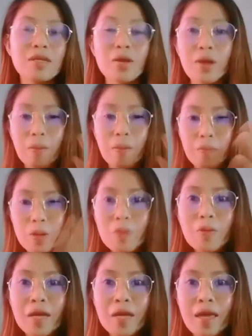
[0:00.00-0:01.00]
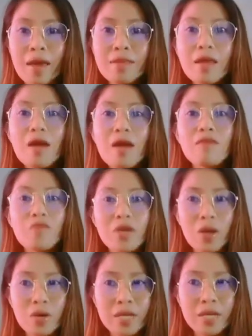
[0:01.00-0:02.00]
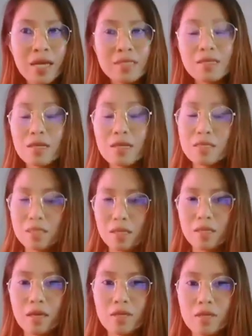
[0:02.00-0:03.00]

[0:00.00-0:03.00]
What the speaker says: are appropriate for the audience and setting.